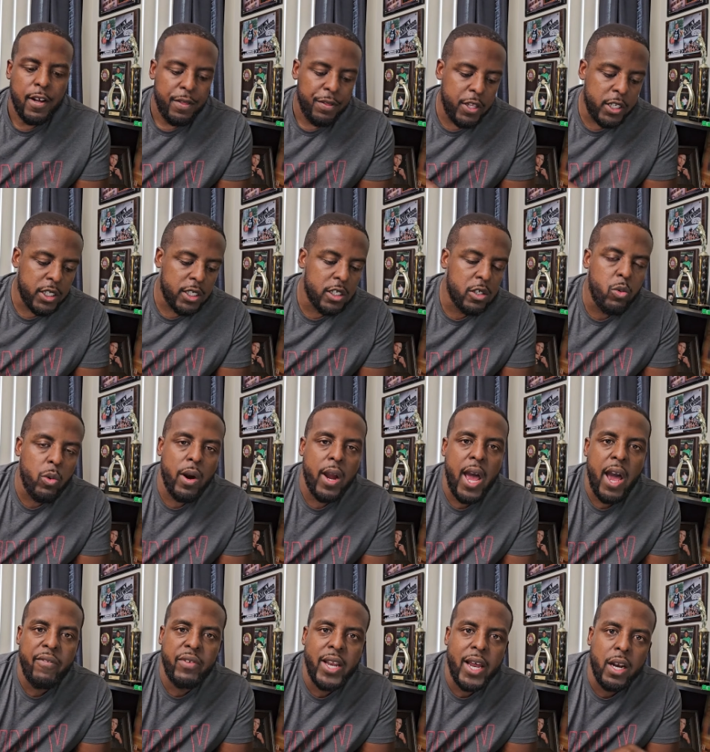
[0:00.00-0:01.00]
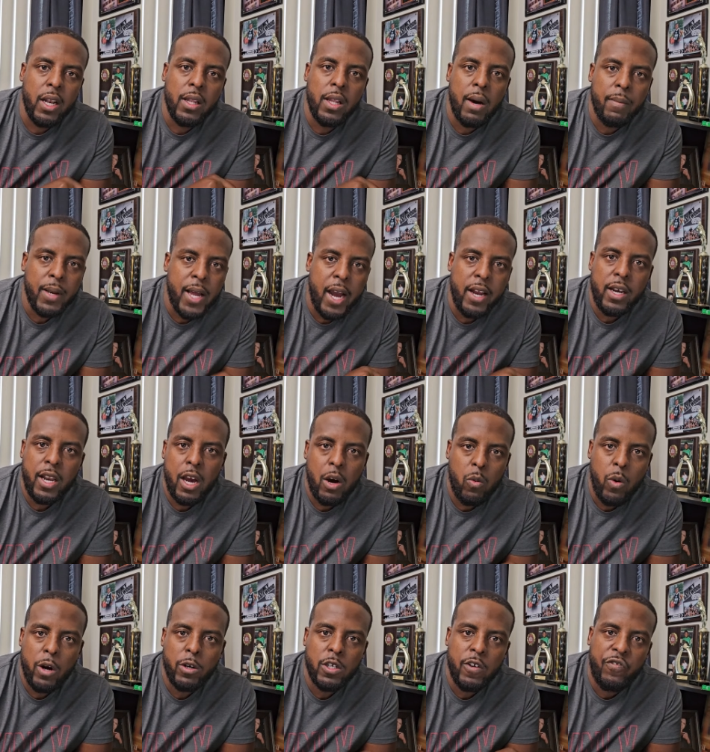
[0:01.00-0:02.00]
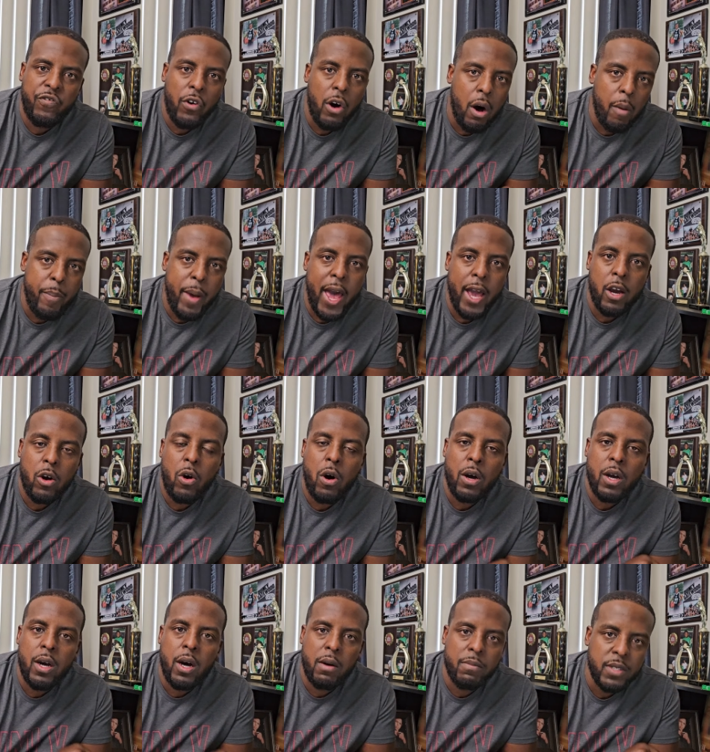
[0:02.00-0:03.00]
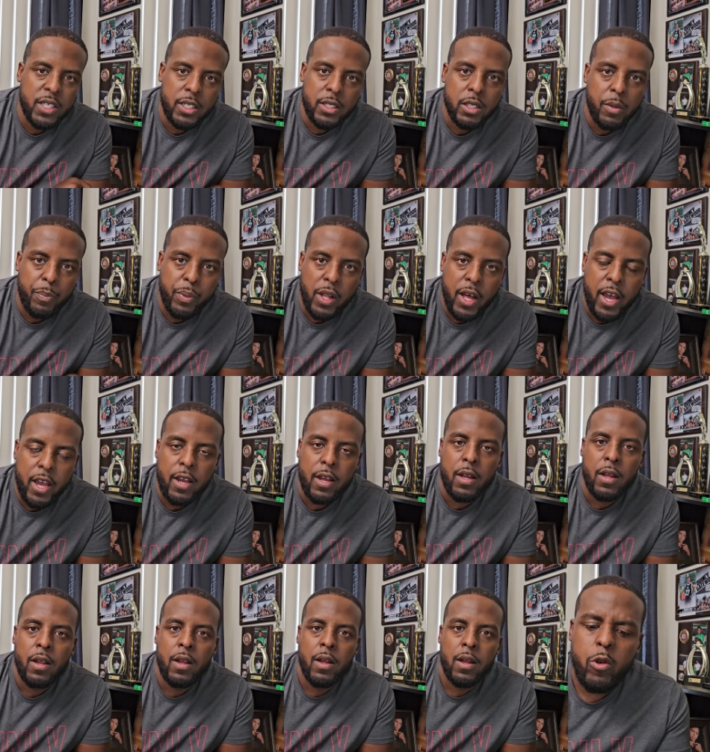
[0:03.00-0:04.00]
This is where having that alumni network to fall back on comes into play.